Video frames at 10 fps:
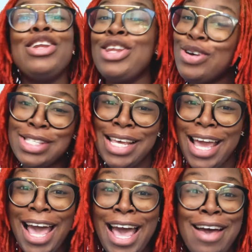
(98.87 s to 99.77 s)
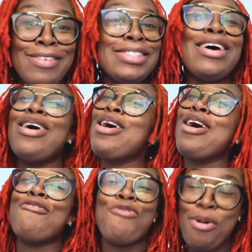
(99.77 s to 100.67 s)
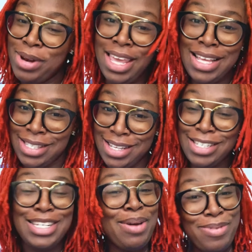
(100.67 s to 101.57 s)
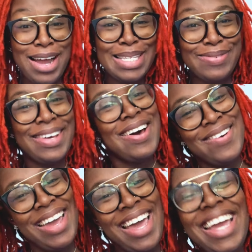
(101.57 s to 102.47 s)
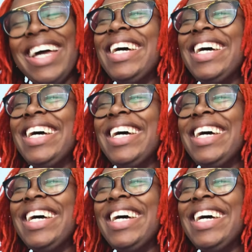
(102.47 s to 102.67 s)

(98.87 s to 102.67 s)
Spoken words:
No St. Ives formed against us shall prosper. Okay.